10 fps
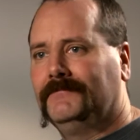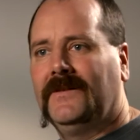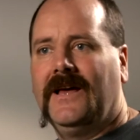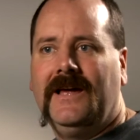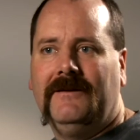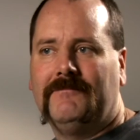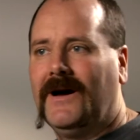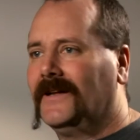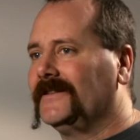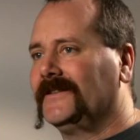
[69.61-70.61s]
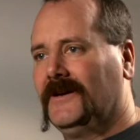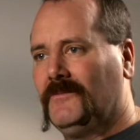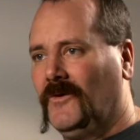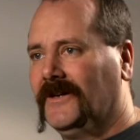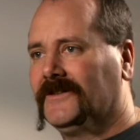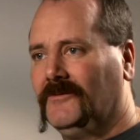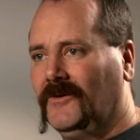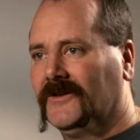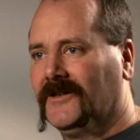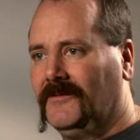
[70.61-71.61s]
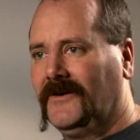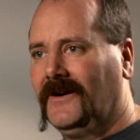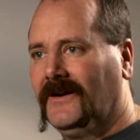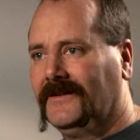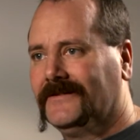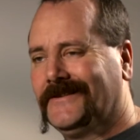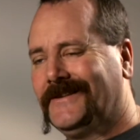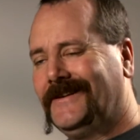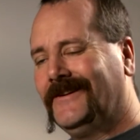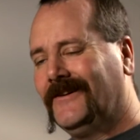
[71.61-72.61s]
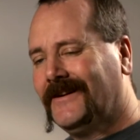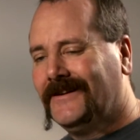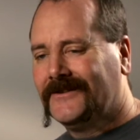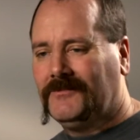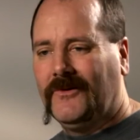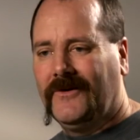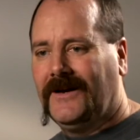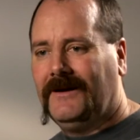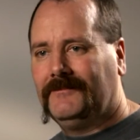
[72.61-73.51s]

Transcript: They about the same way as it was up there. So, at this point,